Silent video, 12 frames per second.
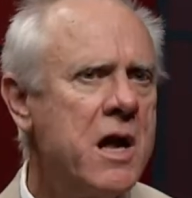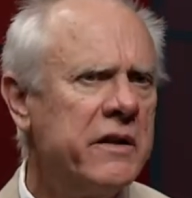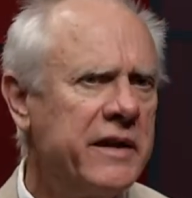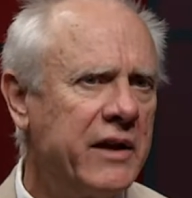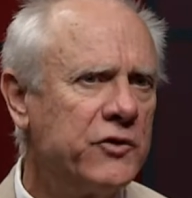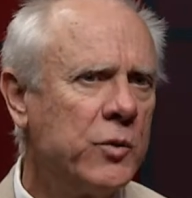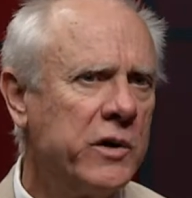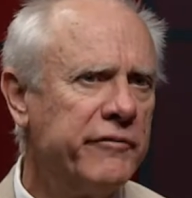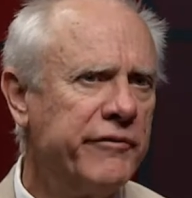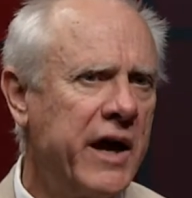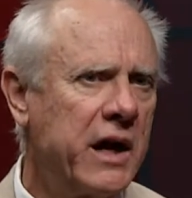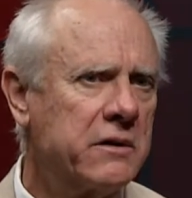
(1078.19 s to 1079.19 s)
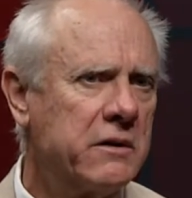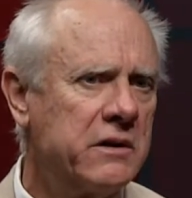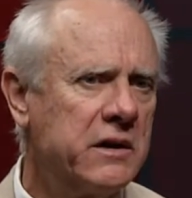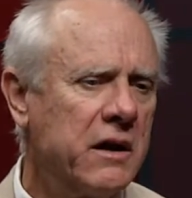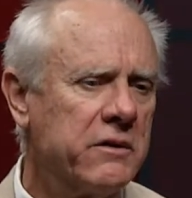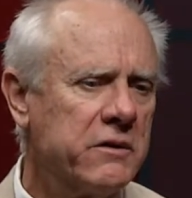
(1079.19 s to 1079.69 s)
That's one factor.
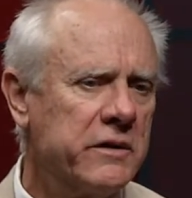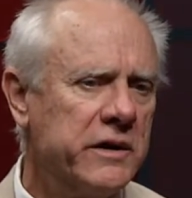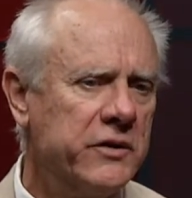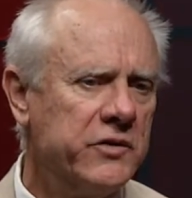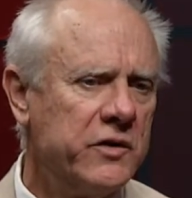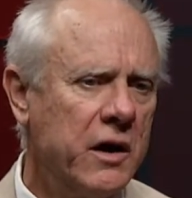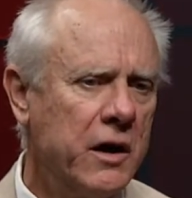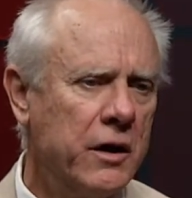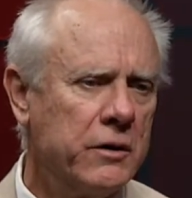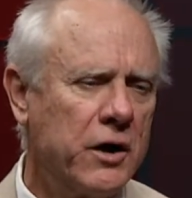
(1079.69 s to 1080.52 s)
The other is uh,